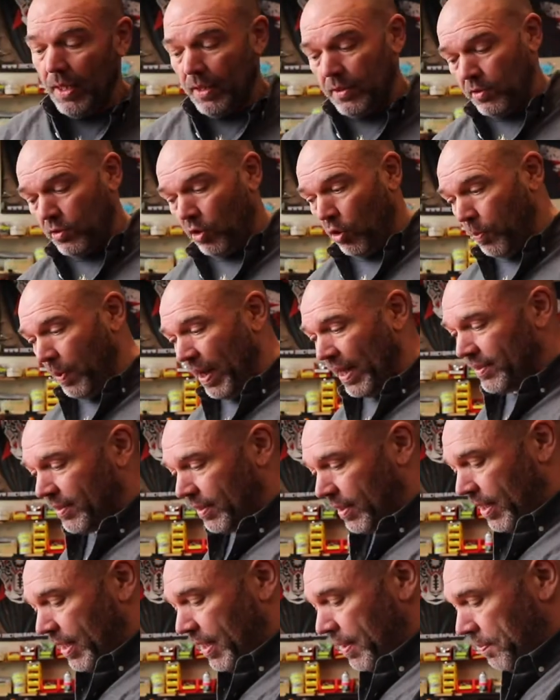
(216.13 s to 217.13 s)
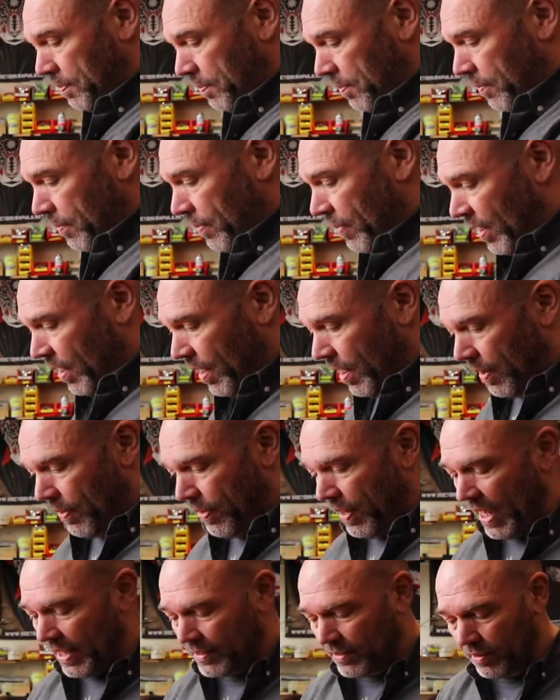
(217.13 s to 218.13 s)
So basically
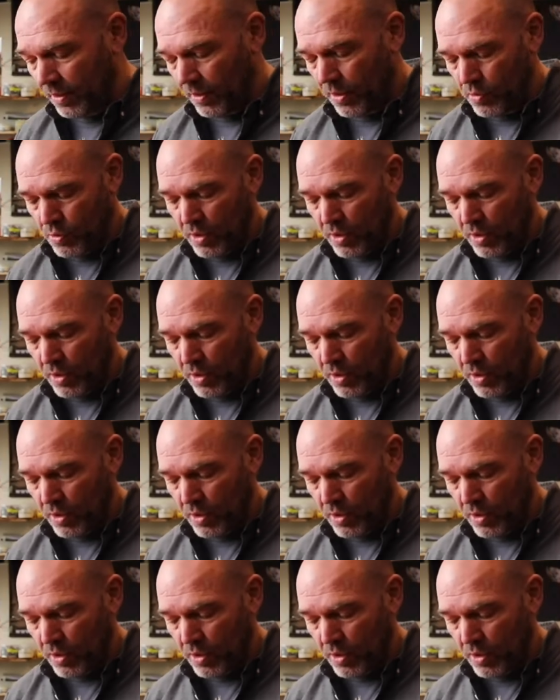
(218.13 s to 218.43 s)
that's the